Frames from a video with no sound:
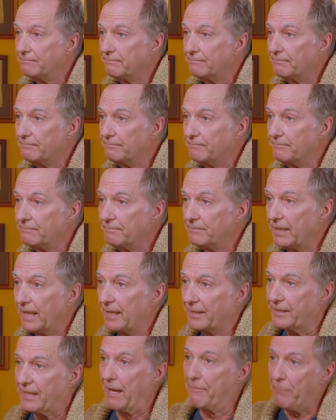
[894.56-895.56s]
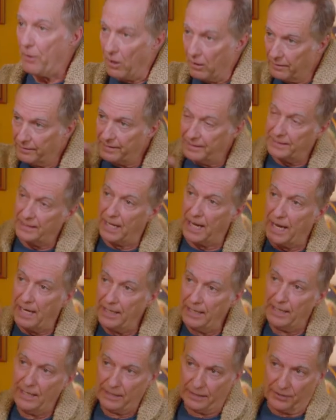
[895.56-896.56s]
Oh, wow. It's that part of the
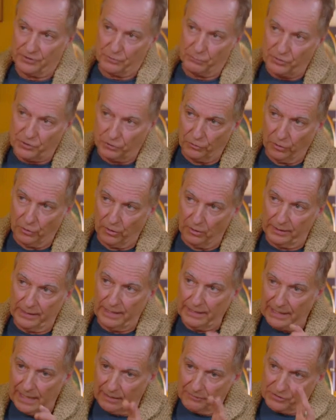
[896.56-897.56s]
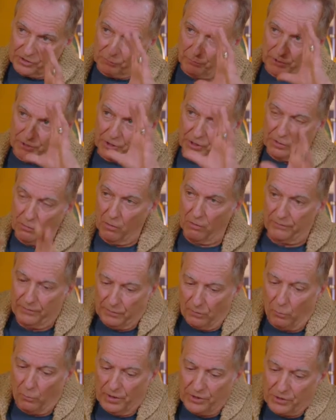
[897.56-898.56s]
day because it was early. Now it's switching over and
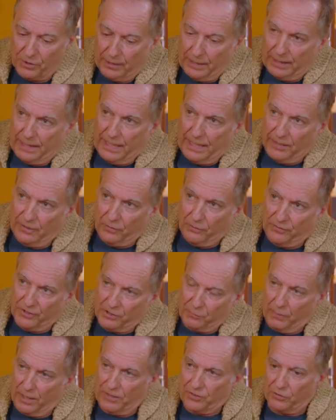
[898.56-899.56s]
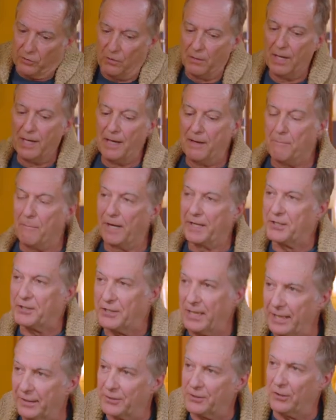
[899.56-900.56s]
the winds are going to heat and go this way. So my
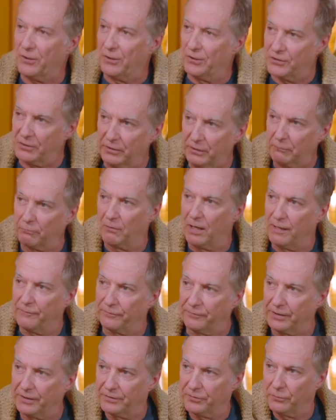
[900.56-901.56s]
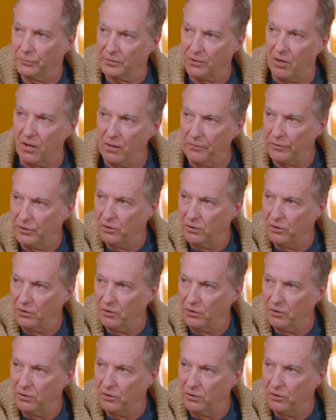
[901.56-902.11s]
scent is constantly rifling toward all the